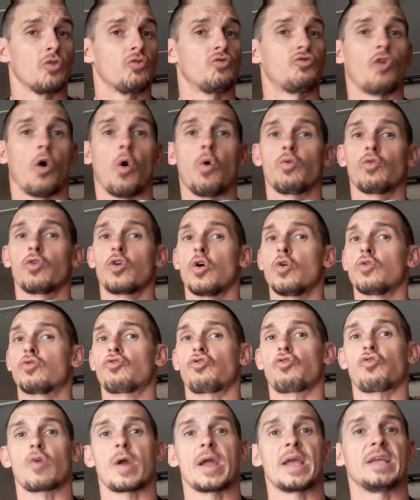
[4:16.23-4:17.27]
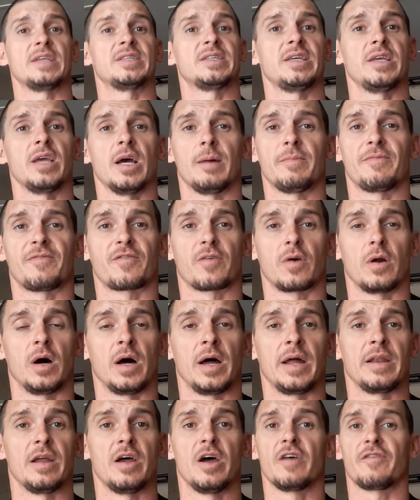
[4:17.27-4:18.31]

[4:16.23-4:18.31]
Don't go crazy up front